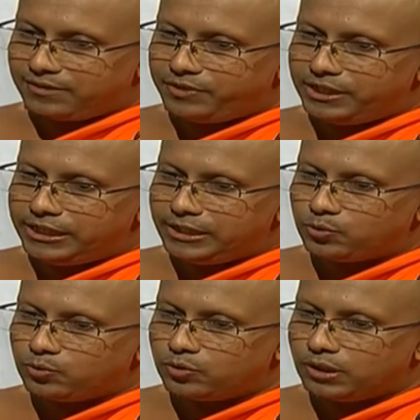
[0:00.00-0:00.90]
we need
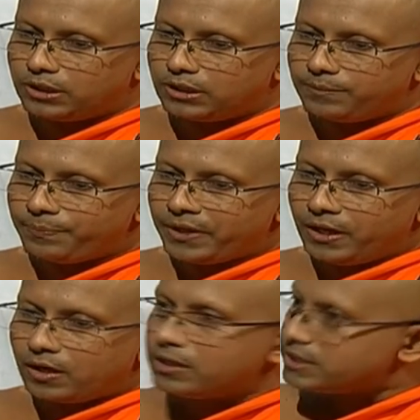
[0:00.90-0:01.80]
to
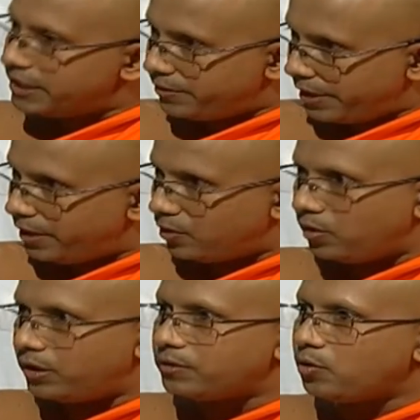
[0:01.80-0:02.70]
concentrate
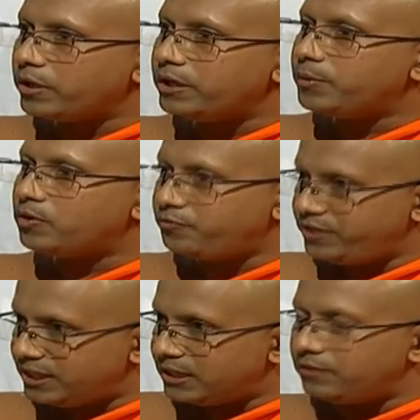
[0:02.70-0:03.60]
on, talking about
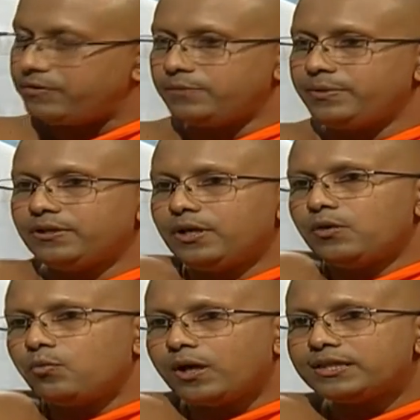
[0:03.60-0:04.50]
physical well-being.
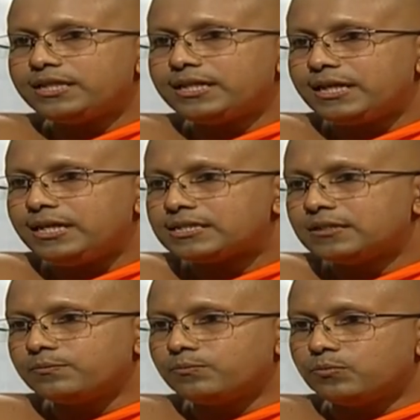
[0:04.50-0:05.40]
One thing is
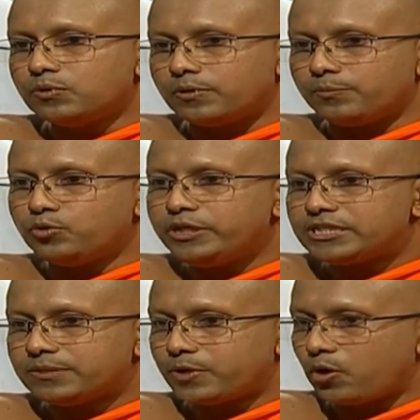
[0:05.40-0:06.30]
the
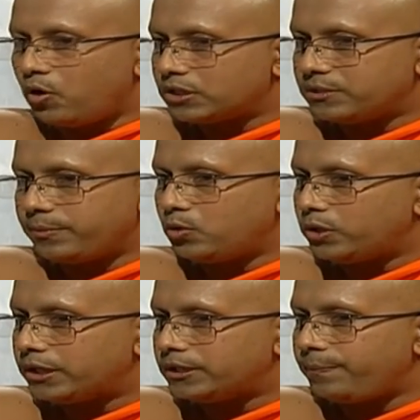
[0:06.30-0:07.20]
Buddhism talks
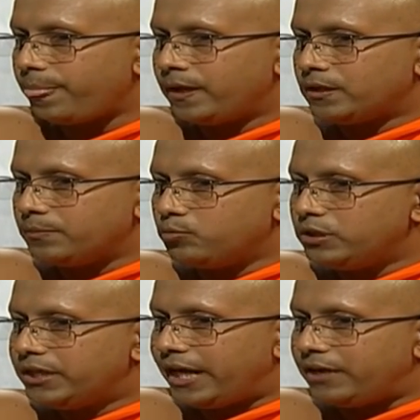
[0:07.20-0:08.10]
about, the
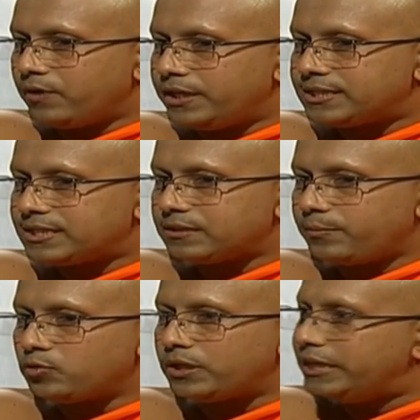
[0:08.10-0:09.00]
Buddha advises
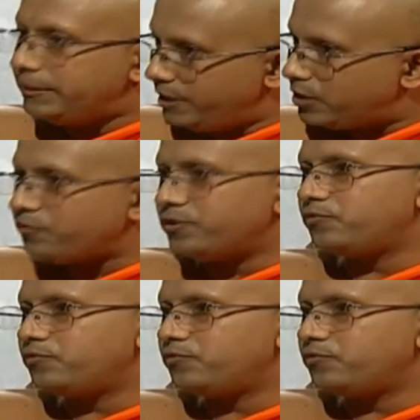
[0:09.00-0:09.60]
about the limit of the